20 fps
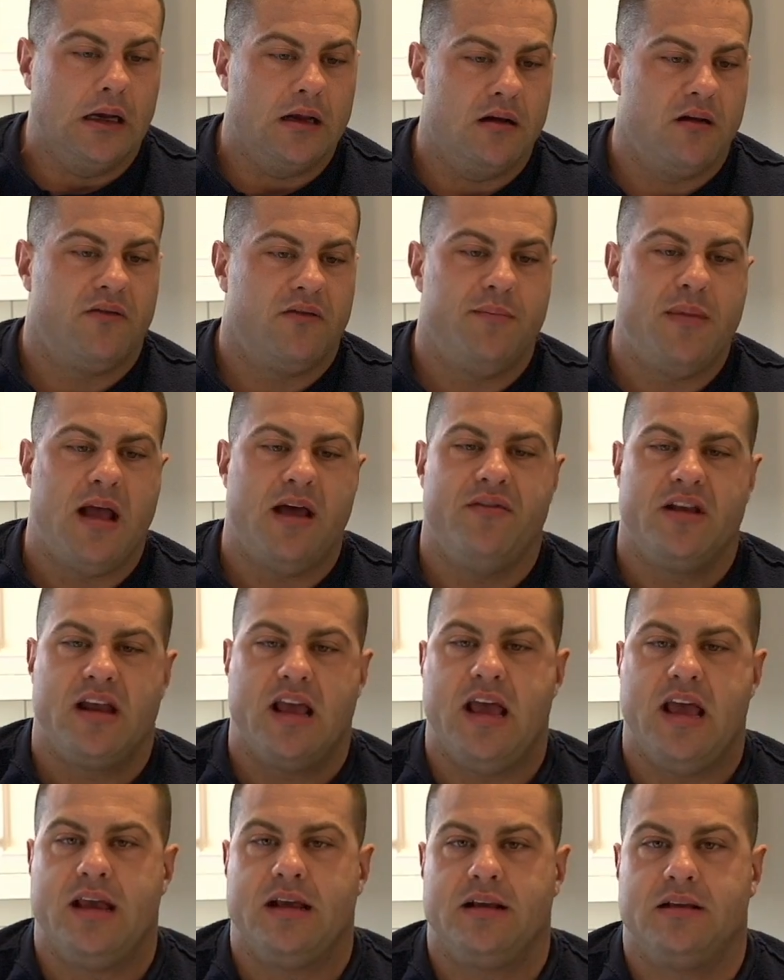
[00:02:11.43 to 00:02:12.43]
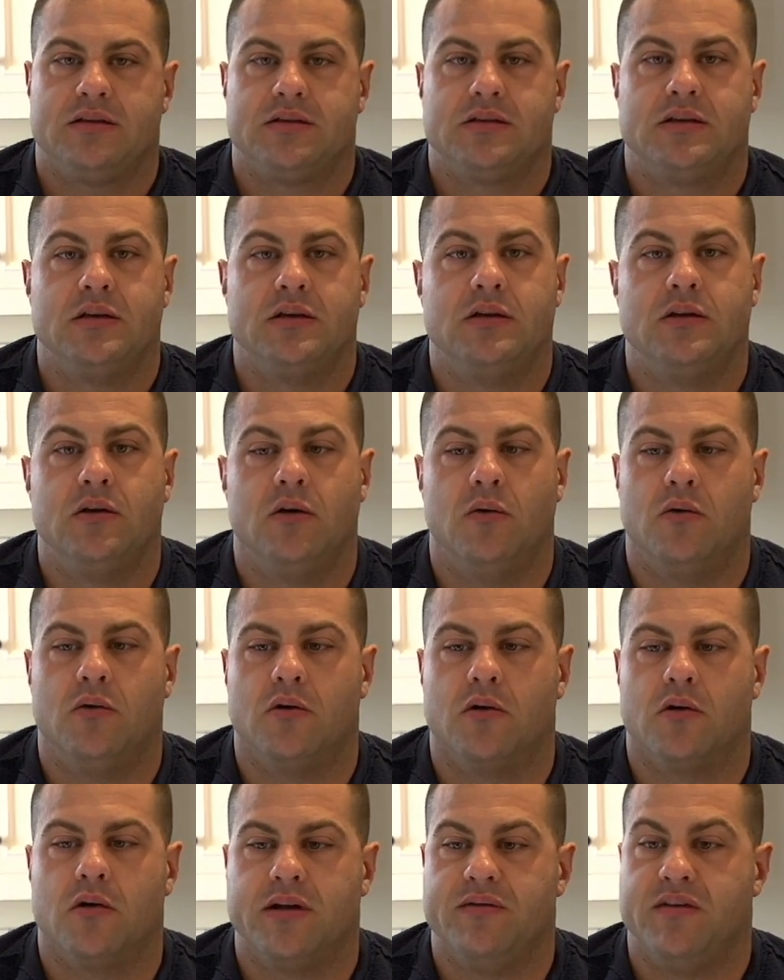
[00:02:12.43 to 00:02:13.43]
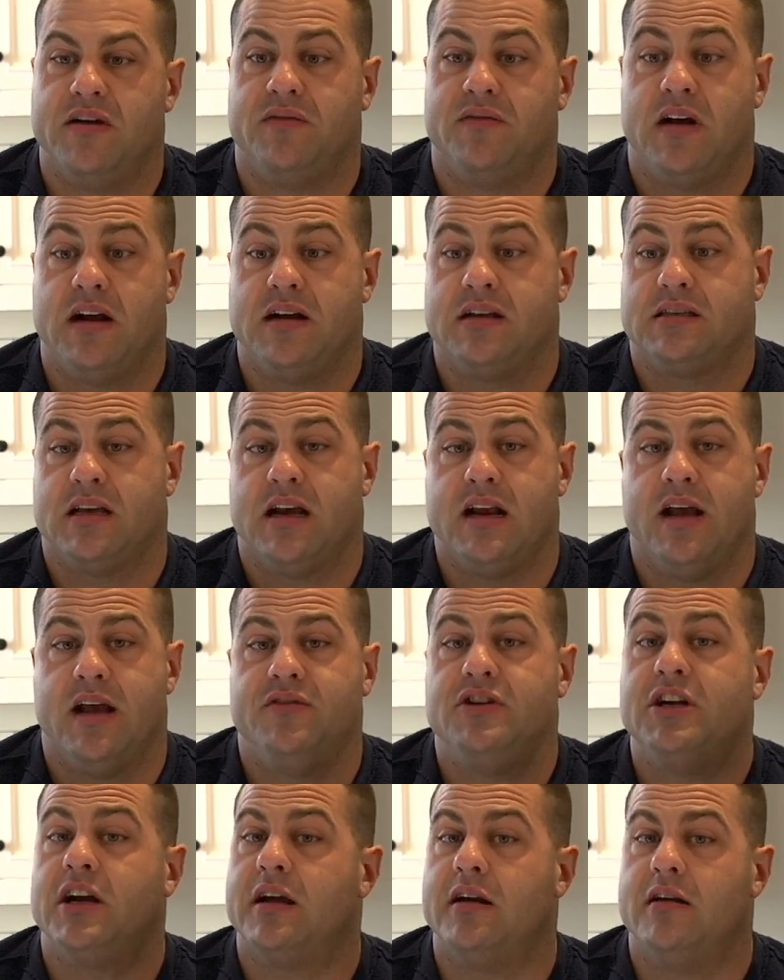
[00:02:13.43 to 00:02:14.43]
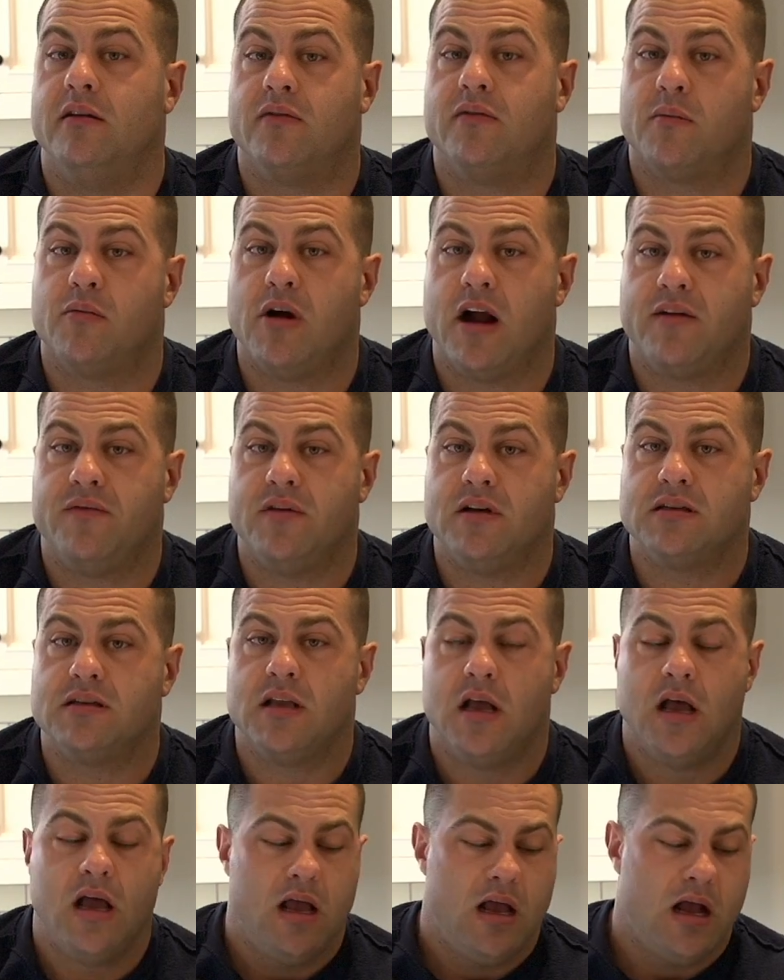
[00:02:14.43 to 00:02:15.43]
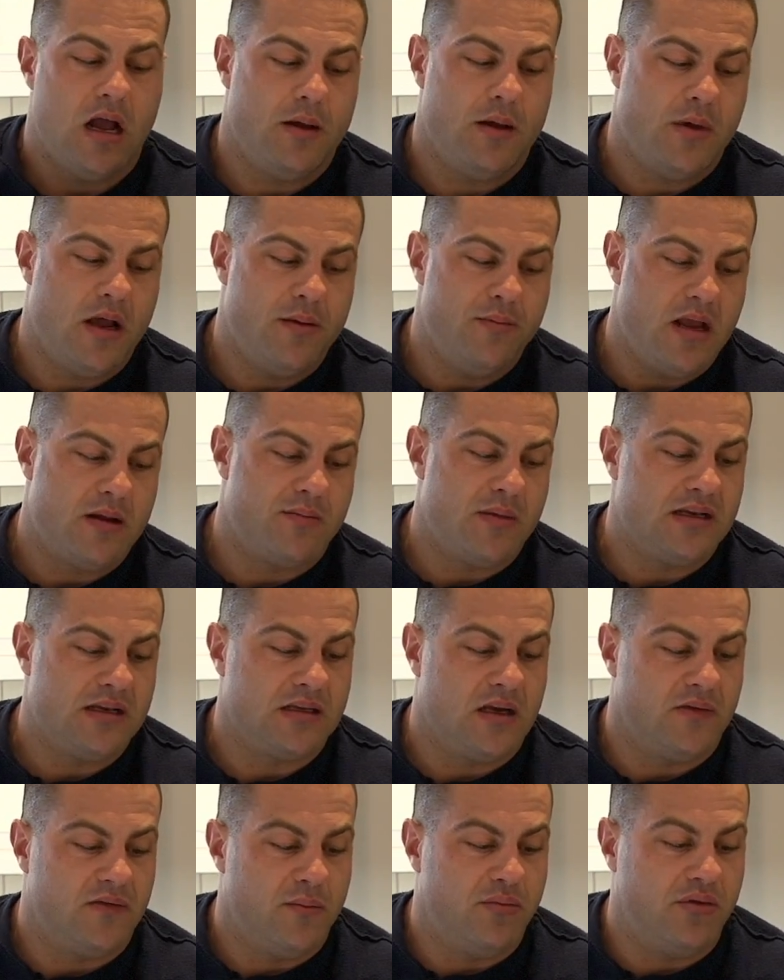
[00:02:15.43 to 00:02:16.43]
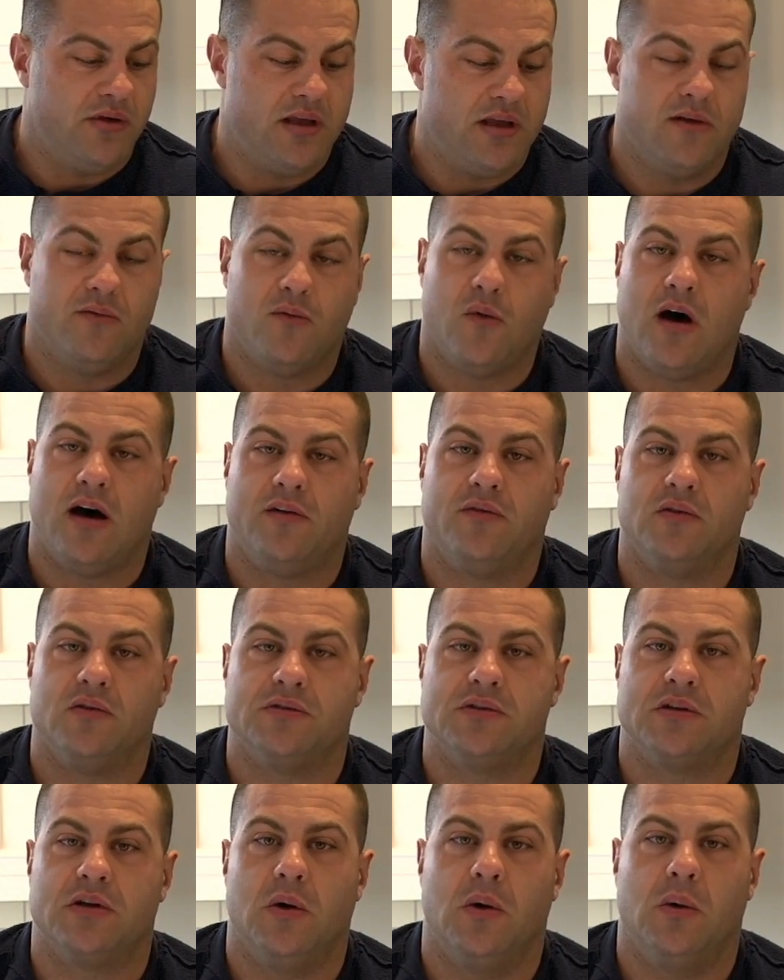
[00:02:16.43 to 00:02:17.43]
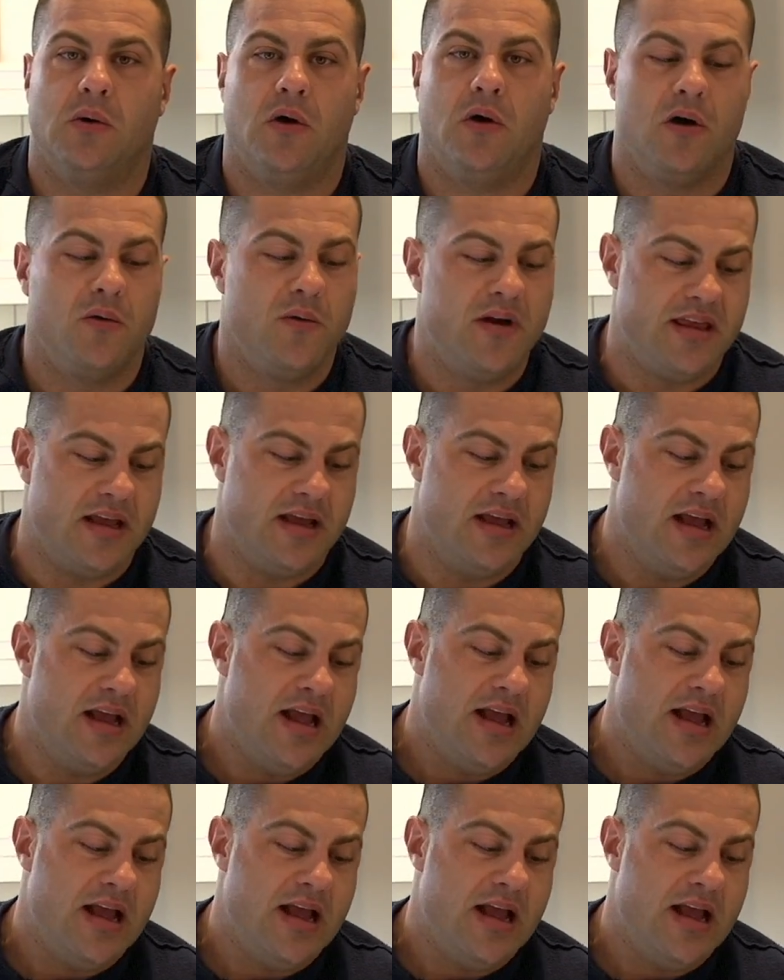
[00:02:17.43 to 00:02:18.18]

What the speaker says: You know, if I'm having eggs, or even if I decide to have chicken for breakfast, I might make myself a plate of waffles to go along with it.